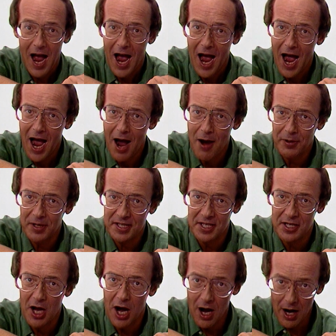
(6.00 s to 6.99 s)
How does
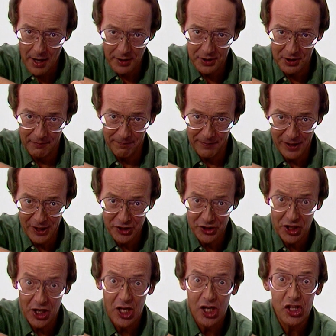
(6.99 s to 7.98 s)
an archerfish
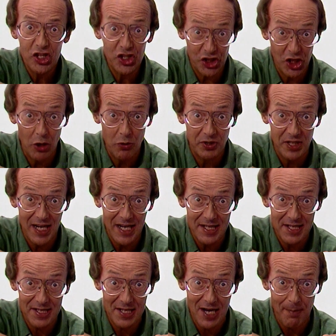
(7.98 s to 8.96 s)
shoot
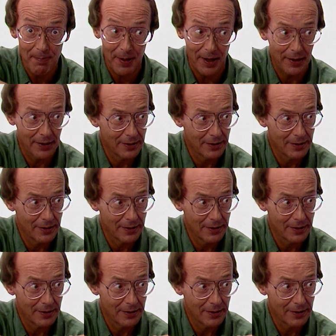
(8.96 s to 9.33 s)
its supper?